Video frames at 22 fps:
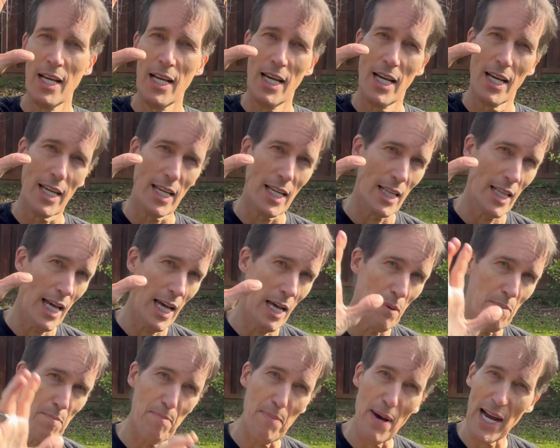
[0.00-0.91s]
and you
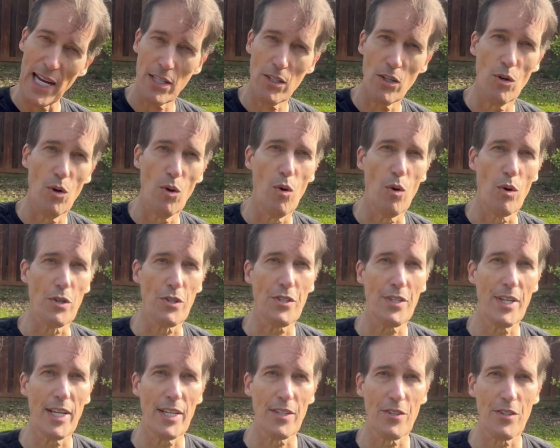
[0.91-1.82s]
land back to a horse
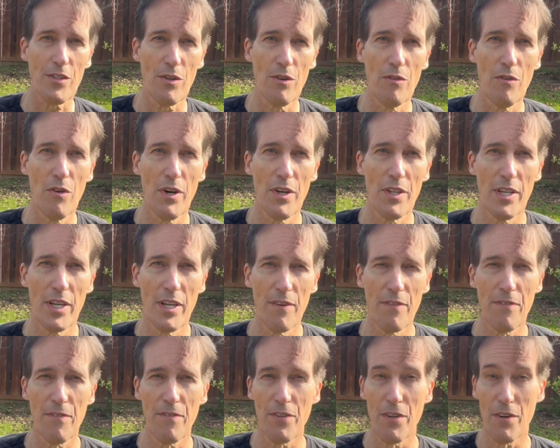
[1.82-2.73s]
stance to avoid
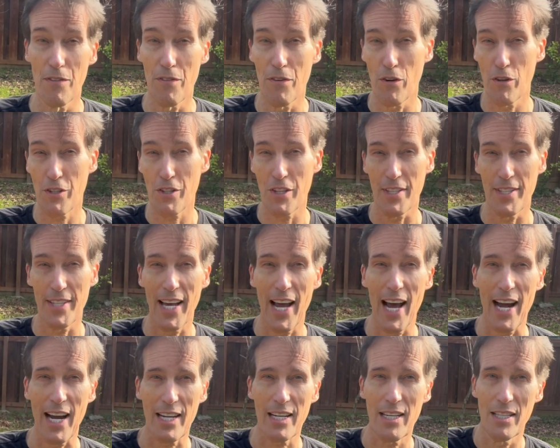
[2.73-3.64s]
the first
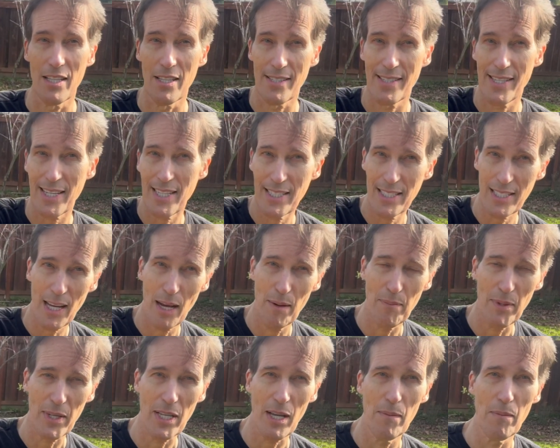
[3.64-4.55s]
attack. The second time
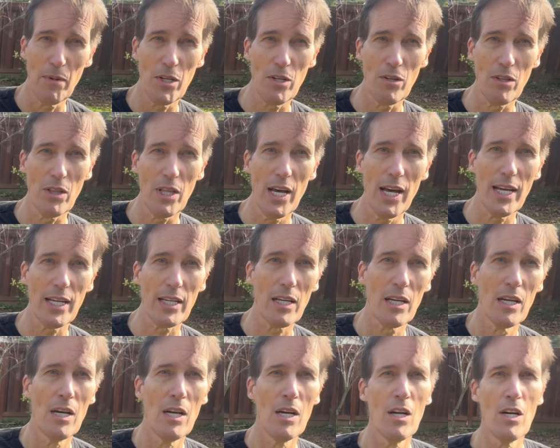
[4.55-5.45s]
they come at your leg,
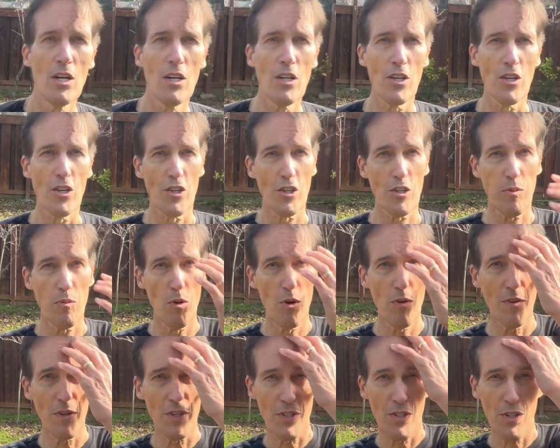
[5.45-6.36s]
you just
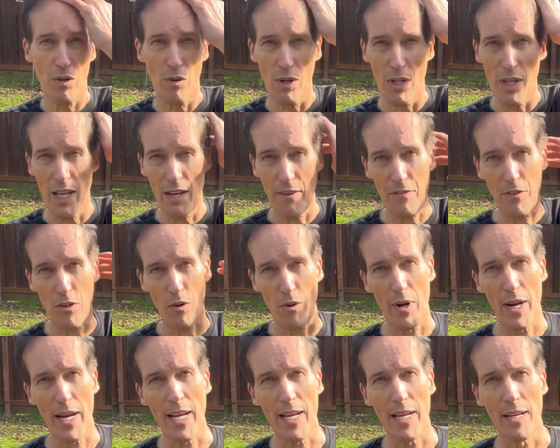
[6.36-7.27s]
move into a left
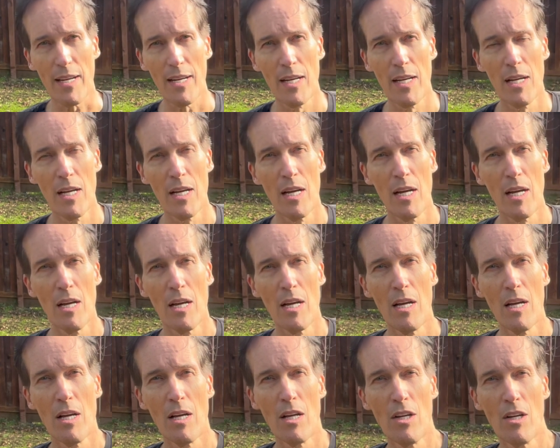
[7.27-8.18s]
crane.
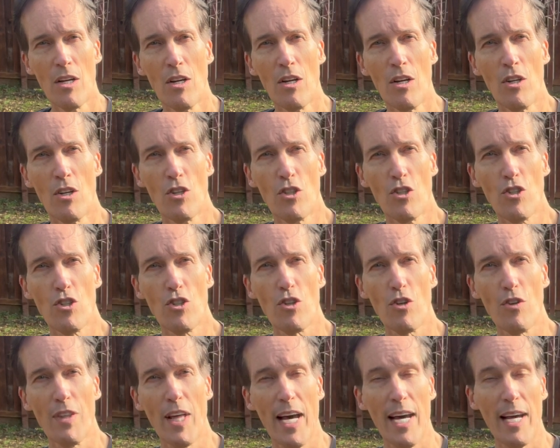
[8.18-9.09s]
So
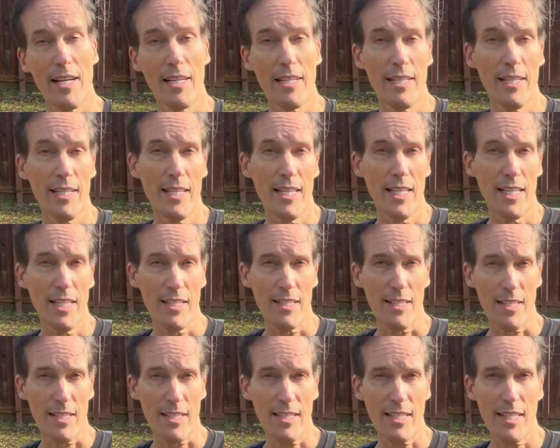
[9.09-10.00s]
that is
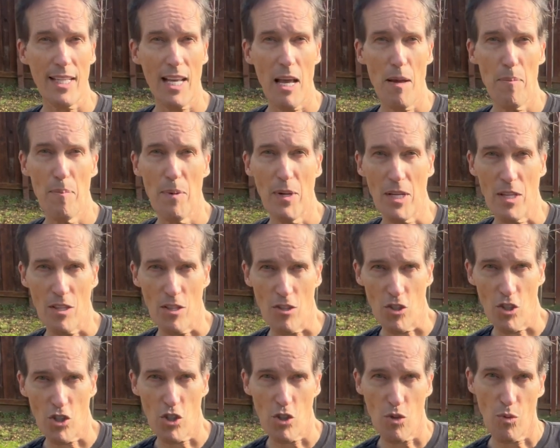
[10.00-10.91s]
escaping the
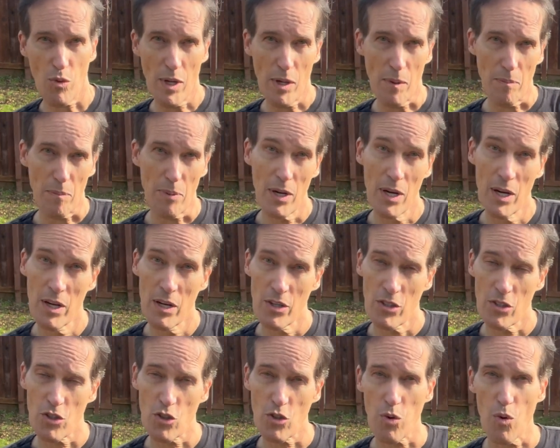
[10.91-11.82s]
sweep
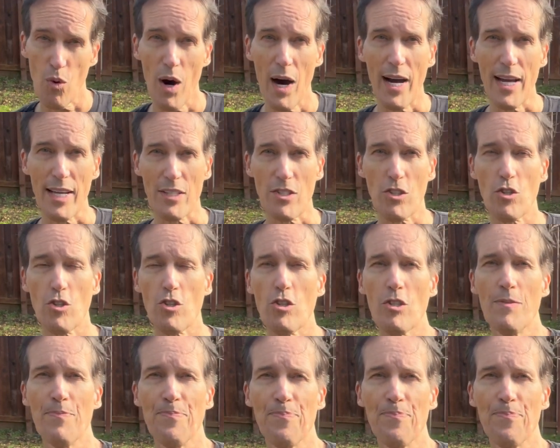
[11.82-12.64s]
twice.